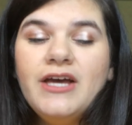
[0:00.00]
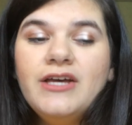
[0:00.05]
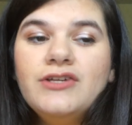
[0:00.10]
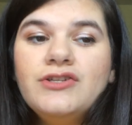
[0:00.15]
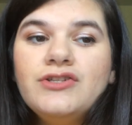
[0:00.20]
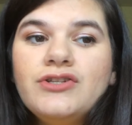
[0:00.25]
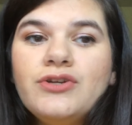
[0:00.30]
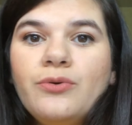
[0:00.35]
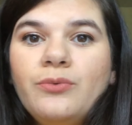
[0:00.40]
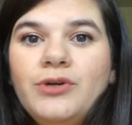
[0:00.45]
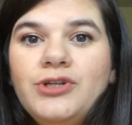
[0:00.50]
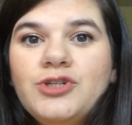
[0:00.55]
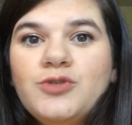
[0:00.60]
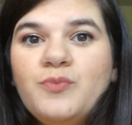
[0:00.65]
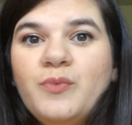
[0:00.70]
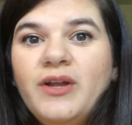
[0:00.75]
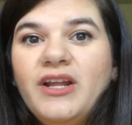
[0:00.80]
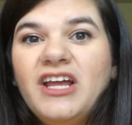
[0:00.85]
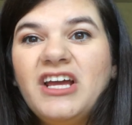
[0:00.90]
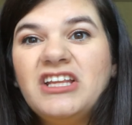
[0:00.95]
So we just
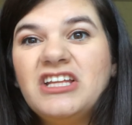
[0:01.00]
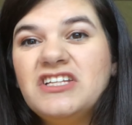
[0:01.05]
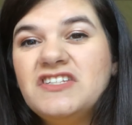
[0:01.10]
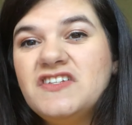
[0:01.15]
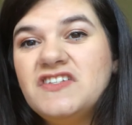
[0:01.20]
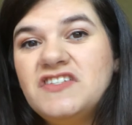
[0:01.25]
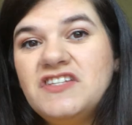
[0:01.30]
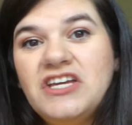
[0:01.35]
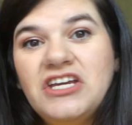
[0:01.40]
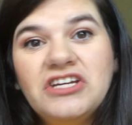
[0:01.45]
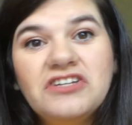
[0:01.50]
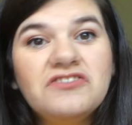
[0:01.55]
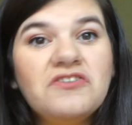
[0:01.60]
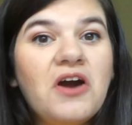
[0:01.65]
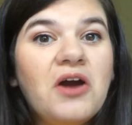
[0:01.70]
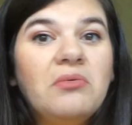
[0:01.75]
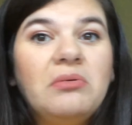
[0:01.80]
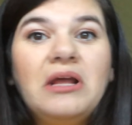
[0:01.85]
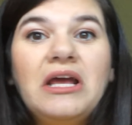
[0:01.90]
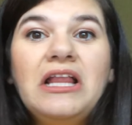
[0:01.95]
put like the Disney
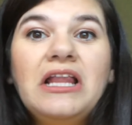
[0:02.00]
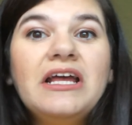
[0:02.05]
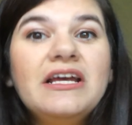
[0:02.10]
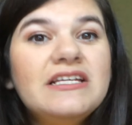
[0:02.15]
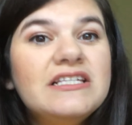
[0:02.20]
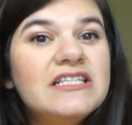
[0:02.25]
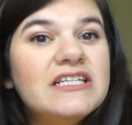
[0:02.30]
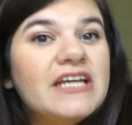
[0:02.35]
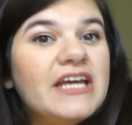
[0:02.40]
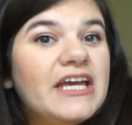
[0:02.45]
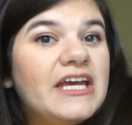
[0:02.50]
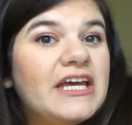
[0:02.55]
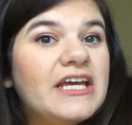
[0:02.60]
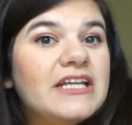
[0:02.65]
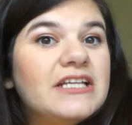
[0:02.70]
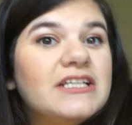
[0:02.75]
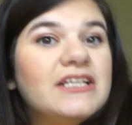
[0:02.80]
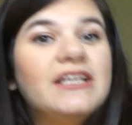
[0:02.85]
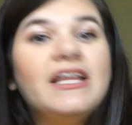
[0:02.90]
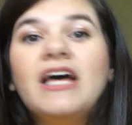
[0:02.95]
guitar playlist,
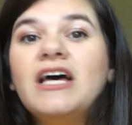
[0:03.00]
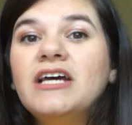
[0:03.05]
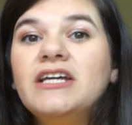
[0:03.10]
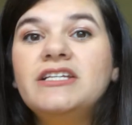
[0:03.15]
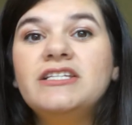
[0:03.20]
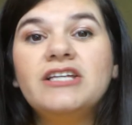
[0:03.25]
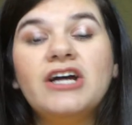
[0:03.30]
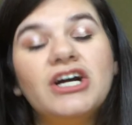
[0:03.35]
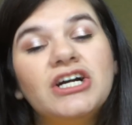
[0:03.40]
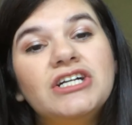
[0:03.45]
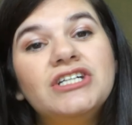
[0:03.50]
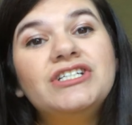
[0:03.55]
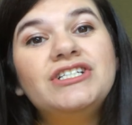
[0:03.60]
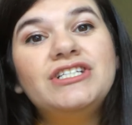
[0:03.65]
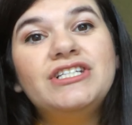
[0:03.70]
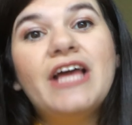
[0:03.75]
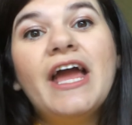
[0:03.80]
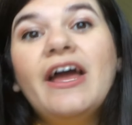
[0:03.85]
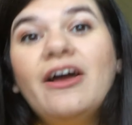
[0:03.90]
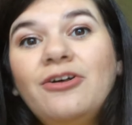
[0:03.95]
and that is our
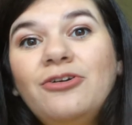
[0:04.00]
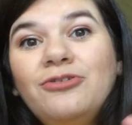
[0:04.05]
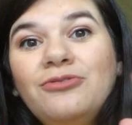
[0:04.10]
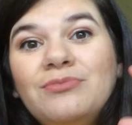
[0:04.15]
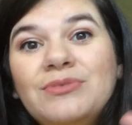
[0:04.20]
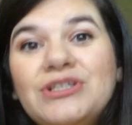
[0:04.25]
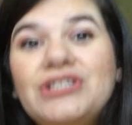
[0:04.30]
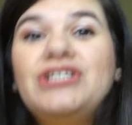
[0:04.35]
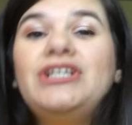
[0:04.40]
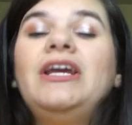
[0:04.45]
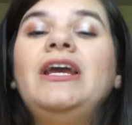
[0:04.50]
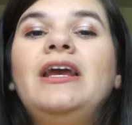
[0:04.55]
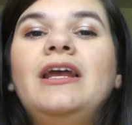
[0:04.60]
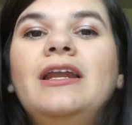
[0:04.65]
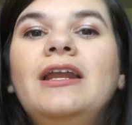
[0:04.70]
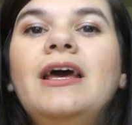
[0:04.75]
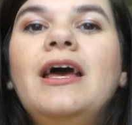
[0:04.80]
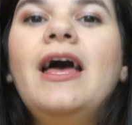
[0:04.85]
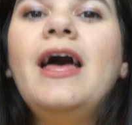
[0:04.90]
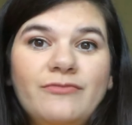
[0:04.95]
sound
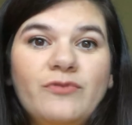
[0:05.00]
machine.